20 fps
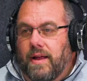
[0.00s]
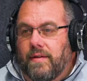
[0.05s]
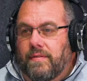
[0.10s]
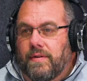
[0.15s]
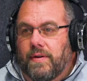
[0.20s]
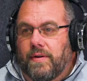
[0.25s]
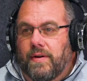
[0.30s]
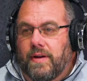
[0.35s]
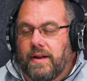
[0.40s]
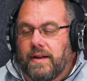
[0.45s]
I have
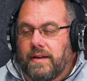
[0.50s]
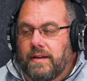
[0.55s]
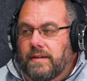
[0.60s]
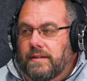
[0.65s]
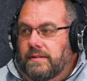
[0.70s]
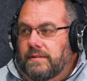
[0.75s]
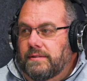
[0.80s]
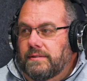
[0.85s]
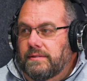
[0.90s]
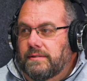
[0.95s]
no idea.
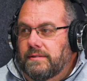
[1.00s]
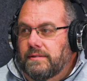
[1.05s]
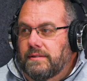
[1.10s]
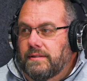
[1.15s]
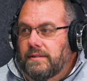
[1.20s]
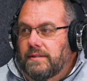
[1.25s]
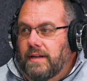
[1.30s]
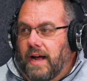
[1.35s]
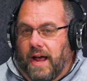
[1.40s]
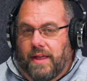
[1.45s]

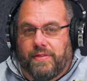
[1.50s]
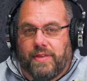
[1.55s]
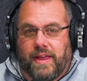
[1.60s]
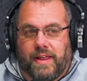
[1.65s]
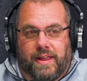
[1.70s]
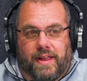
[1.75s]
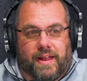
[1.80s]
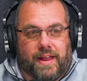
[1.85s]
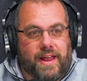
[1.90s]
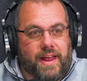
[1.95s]
I
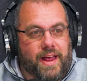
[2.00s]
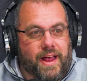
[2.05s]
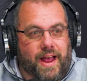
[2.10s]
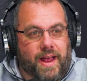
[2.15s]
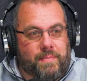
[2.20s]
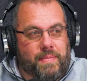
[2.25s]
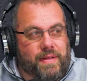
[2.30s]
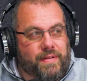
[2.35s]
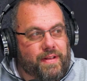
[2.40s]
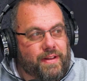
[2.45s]
think
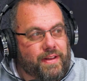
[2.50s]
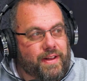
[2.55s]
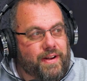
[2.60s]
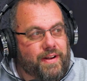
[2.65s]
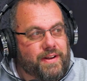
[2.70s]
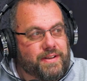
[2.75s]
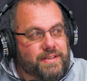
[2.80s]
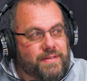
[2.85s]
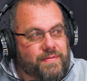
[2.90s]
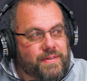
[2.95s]
it'd be
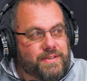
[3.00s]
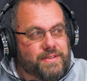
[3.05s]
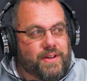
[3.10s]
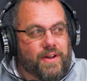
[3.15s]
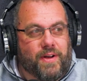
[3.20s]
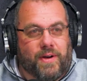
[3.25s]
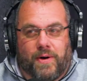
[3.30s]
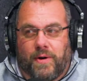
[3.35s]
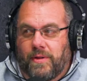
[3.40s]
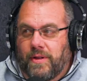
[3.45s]
hilarious if you
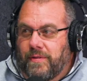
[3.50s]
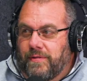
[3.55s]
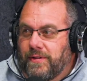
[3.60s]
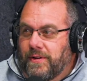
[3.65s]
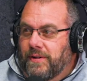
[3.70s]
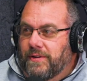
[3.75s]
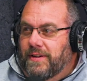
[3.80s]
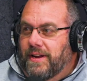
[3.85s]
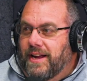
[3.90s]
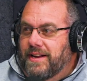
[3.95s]
saw a
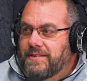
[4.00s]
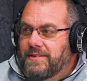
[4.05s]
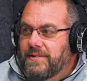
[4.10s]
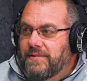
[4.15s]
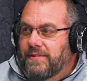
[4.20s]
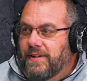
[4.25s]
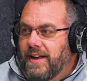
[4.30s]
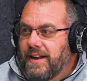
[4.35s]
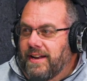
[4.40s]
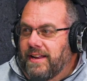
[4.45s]
Holyfield
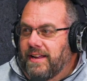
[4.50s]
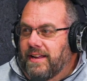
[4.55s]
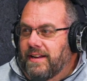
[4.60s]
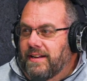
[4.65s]
Tyson fight